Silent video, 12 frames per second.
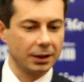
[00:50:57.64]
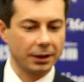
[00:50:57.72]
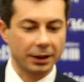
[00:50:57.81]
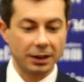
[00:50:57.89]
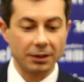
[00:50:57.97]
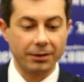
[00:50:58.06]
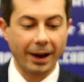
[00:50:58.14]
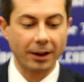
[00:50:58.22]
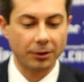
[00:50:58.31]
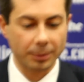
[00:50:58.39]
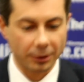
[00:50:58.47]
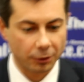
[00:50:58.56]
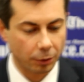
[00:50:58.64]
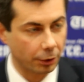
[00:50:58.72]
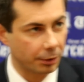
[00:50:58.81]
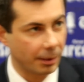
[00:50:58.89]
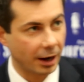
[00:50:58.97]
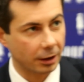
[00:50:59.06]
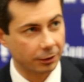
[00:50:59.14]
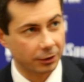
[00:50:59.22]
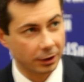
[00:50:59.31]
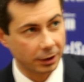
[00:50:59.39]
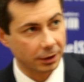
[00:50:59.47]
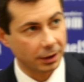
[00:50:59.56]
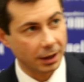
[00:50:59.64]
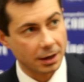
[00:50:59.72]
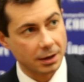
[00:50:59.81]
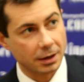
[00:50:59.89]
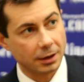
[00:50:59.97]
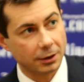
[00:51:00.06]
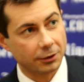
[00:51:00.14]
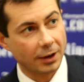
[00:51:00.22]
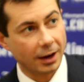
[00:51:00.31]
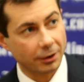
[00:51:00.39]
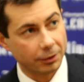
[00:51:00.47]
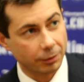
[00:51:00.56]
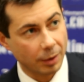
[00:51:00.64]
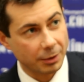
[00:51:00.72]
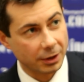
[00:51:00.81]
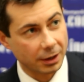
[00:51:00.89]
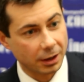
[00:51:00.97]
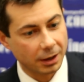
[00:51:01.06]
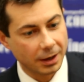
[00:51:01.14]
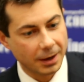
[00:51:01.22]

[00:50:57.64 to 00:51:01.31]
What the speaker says: like the advancements toward democracy and in the status of women there,